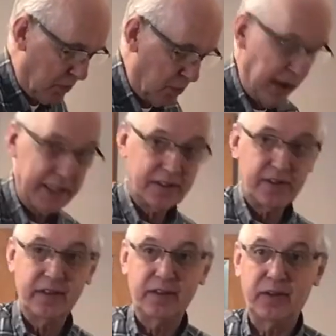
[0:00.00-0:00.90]
have
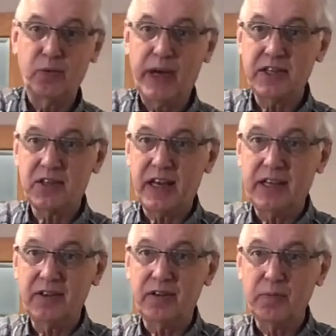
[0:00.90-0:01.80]
the wet
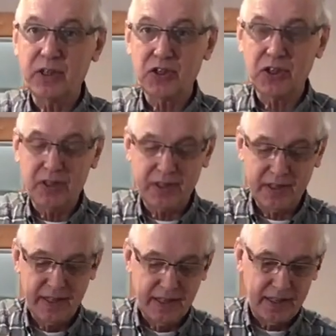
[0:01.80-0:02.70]
side of the mixture
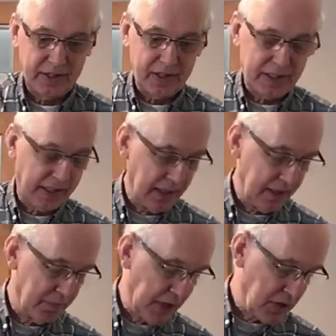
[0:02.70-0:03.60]
in this
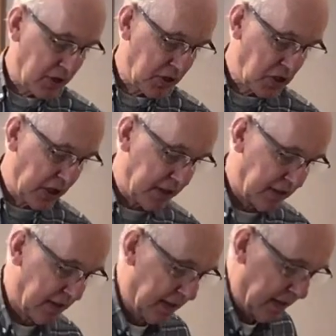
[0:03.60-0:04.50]
little measuring jug.
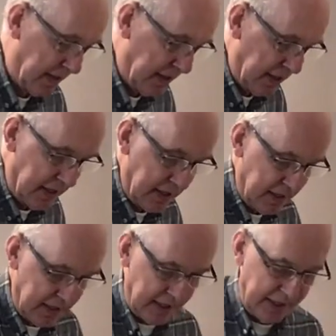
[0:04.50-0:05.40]

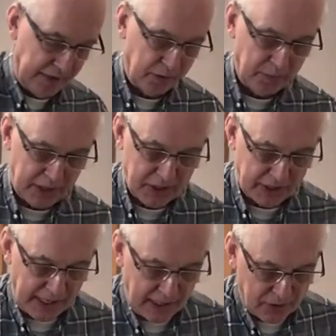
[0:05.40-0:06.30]
And I've got my
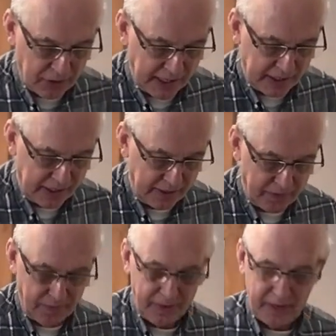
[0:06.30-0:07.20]
scales ready.
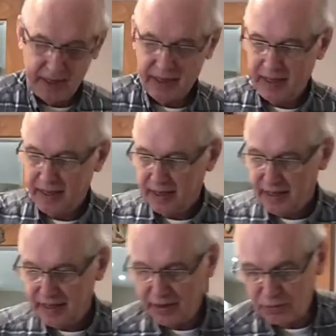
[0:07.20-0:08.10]

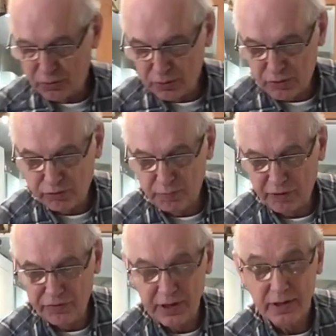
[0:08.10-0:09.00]
And of course for
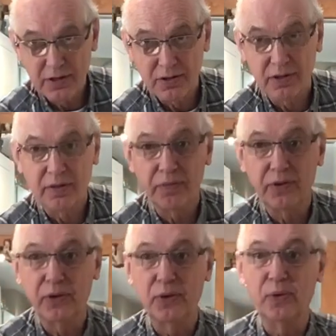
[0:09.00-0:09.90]
muffins
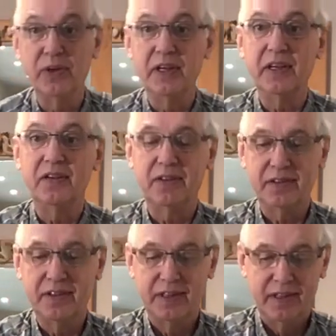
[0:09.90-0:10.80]
you need
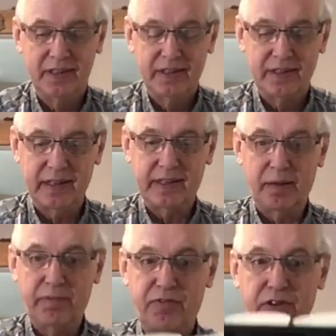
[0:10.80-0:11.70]
a
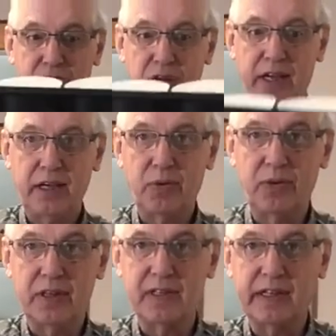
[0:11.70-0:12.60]
muffin tray
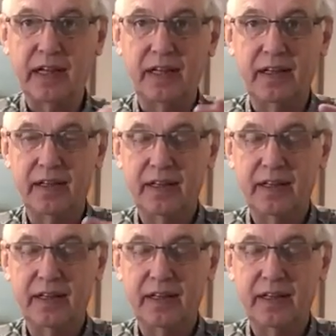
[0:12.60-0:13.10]
with these little